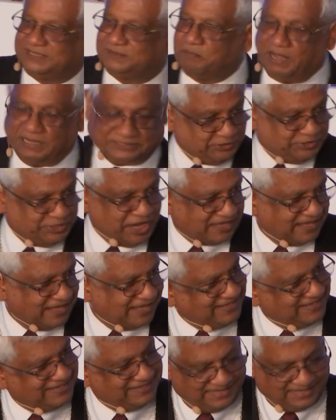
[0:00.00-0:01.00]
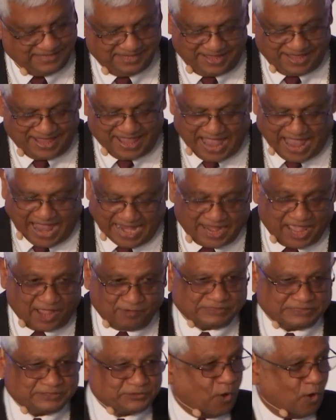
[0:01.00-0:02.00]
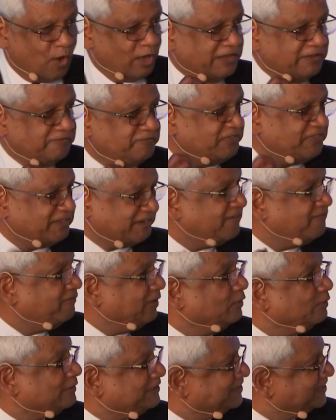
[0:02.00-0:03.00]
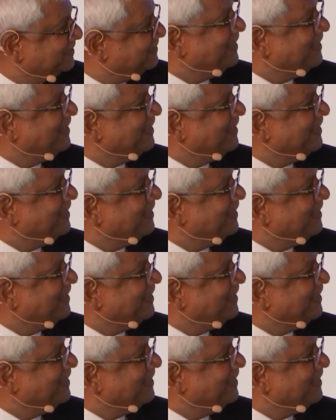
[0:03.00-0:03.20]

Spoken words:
much younger and I was calling for the revolution